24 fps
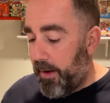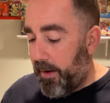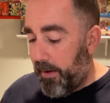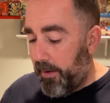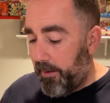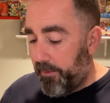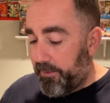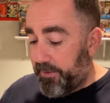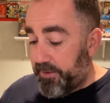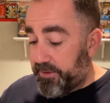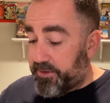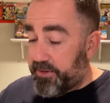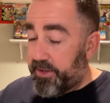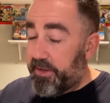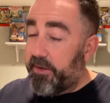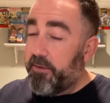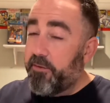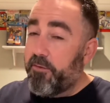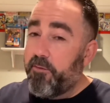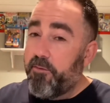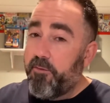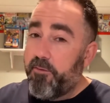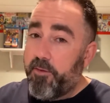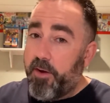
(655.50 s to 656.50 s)
this thing is
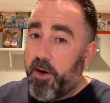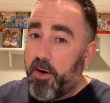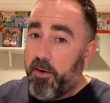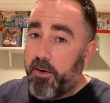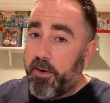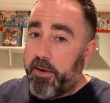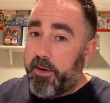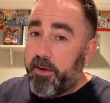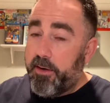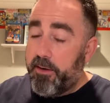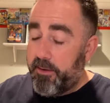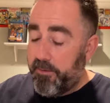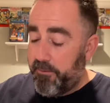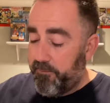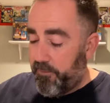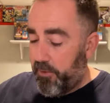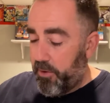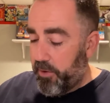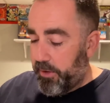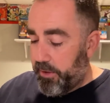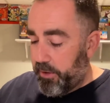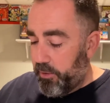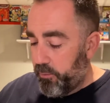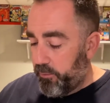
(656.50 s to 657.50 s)
very,
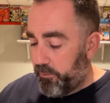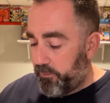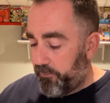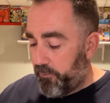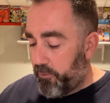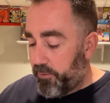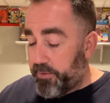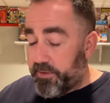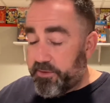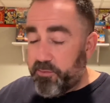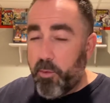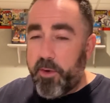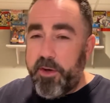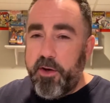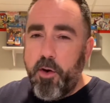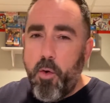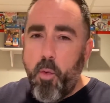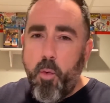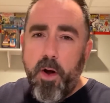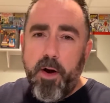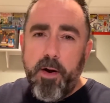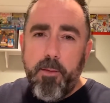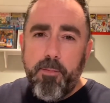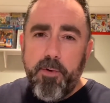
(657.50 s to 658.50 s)
very useful. It's when you don't
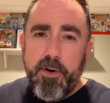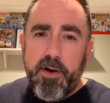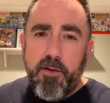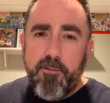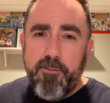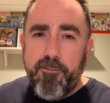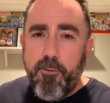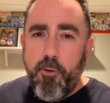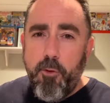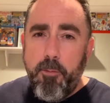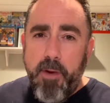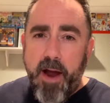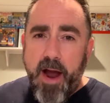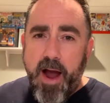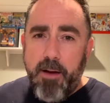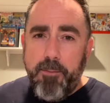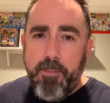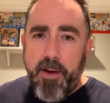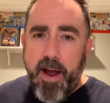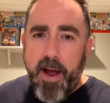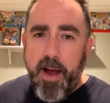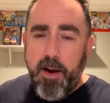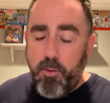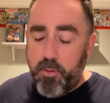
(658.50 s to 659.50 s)
want to bring a full
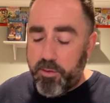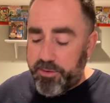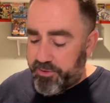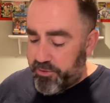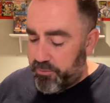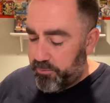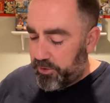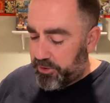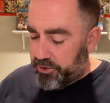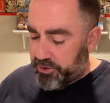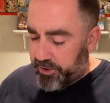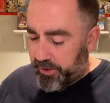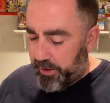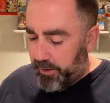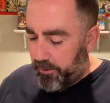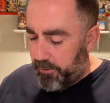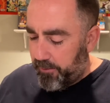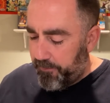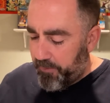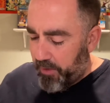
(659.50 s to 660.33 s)
backpack or too much gear.